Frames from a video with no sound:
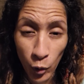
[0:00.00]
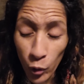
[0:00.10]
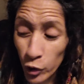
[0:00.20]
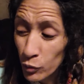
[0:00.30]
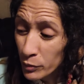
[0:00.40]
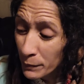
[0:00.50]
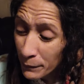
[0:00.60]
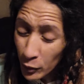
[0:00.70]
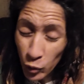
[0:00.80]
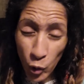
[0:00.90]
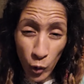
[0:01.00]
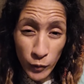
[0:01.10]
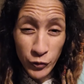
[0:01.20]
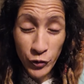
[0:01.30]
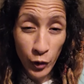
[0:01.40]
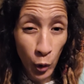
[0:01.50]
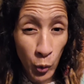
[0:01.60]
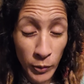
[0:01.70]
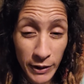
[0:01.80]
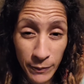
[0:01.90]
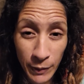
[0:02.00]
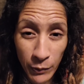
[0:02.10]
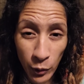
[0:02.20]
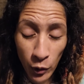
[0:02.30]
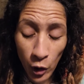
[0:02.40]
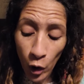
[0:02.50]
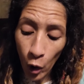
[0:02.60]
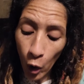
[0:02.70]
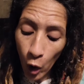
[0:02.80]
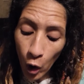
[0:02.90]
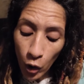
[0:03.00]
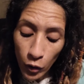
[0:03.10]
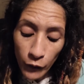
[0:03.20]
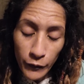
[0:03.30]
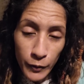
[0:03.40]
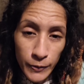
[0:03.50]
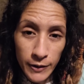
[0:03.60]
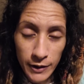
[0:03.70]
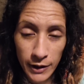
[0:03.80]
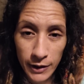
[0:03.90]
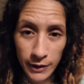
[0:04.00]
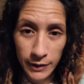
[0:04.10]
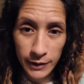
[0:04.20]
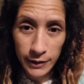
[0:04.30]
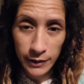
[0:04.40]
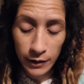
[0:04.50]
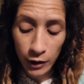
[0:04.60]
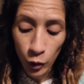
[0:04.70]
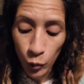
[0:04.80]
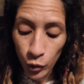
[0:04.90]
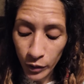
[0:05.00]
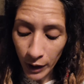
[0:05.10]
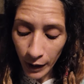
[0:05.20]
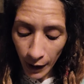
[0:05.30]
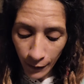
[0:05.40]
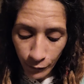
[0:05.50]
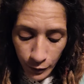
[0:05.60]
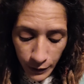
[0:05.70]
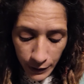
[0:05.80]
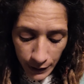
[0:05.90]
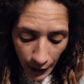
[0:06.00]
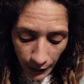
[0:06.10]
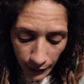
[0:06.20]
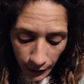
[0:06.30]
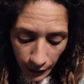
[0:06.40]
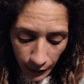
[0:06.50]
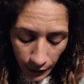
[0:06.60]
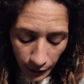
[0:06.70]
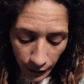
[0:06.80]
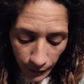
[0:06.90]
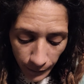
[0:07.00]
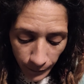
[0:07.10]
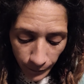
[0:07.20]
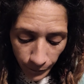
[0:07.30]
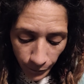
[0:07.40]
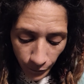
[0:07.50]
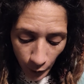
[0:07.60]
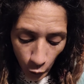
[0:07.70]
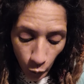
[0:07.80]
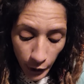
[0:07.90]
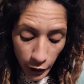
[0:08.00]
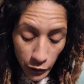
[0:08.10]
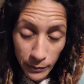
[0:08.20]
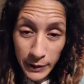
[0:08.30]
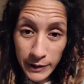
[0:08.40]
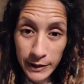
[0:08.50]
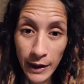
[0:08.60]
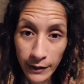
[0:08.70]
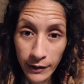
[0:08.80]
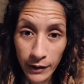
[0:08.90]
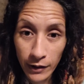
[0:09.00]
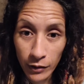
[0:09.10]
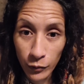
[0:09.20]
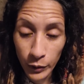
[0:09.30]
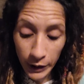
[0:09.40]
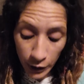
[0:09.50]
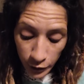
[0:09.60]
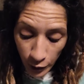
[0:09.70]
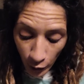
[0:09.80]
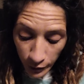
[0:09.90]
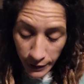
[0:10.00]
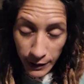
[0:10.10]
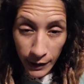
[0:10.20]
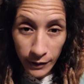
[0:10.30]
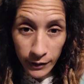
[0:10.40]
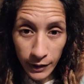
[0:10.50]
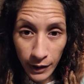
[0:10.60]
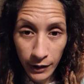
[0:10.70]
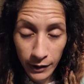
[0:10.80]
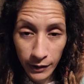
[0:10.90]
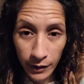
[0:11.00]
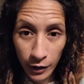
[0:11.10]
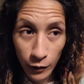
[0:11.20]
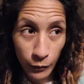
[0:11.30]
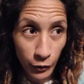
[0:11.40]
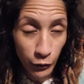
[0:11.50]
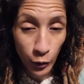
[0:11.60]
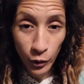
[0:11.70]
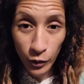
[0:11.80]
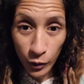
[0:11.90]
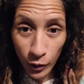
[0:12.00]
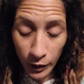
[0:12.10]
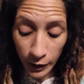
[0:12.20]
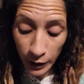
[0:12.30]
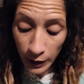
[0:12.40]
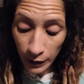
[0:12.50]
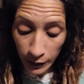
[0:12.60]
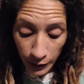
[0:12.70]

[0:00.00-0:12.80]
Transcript: or you would build homes for homeless people. All of those things will not have you standing where you're going to be standing when it is all said and done before the Lord. You know,